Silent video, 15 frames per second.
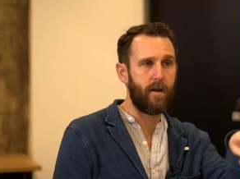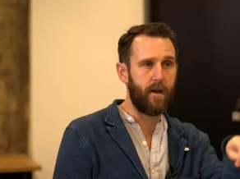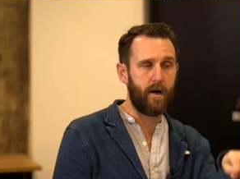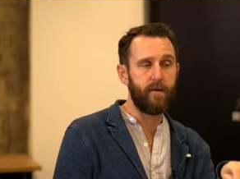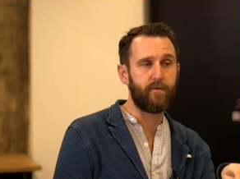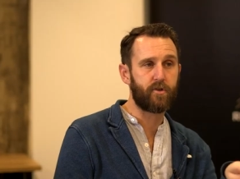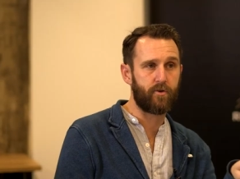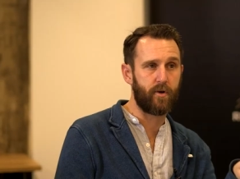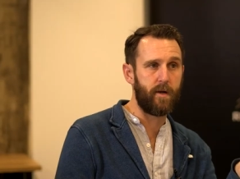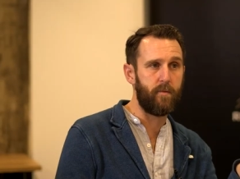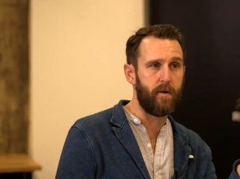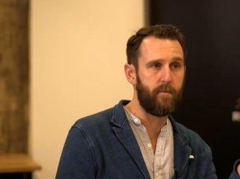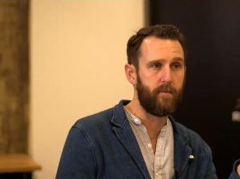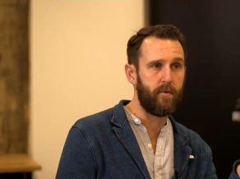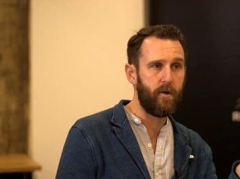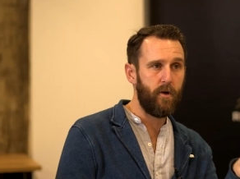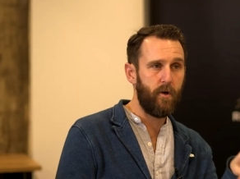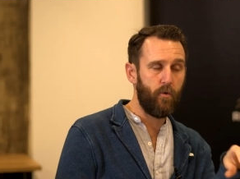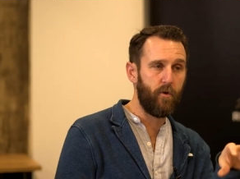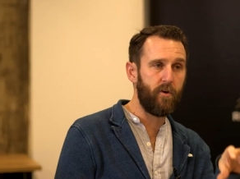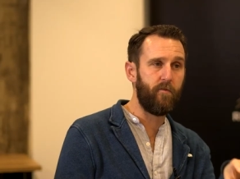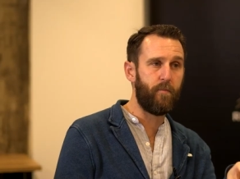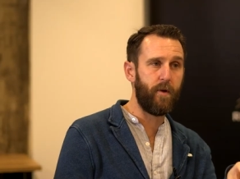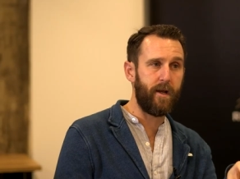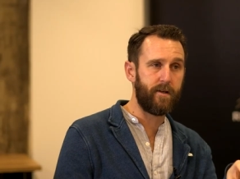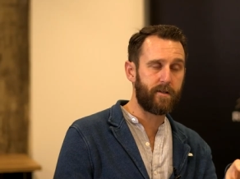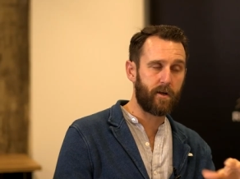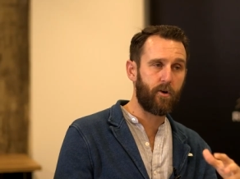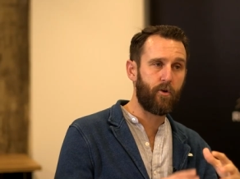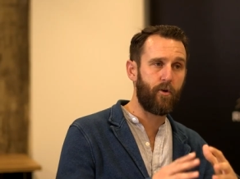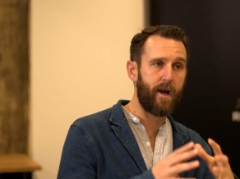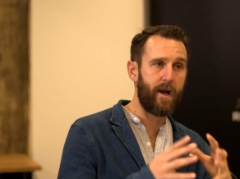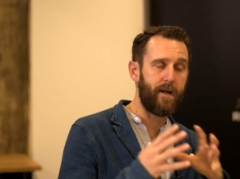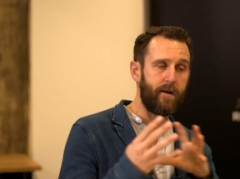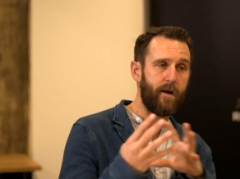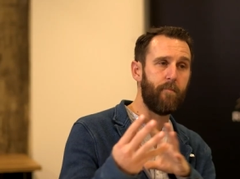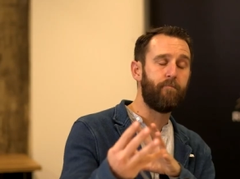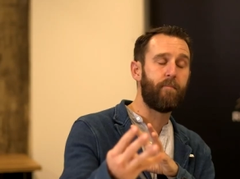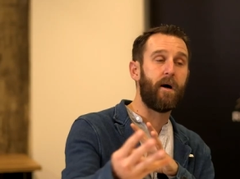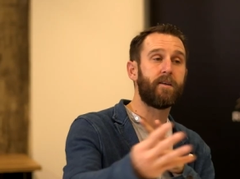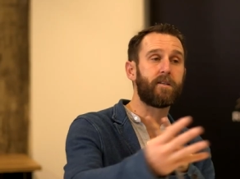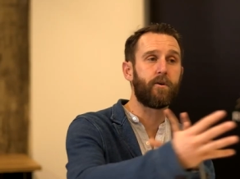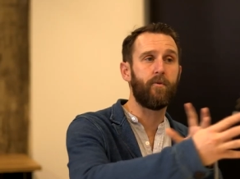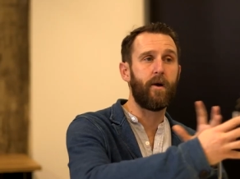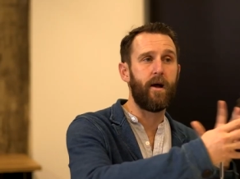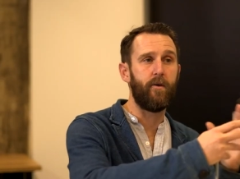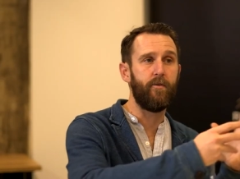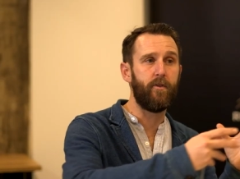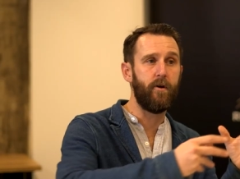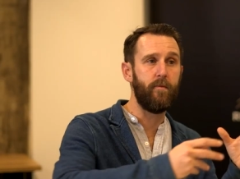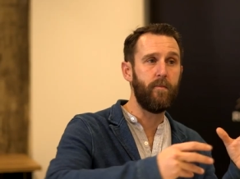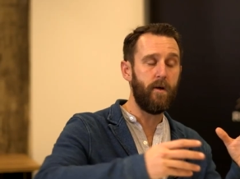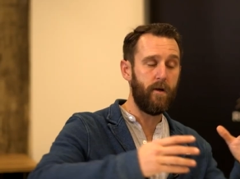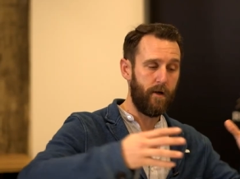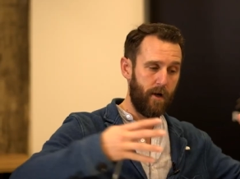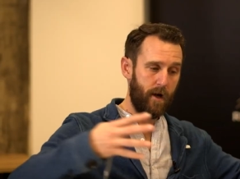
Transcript: live stream them would have been to create a buzz around them.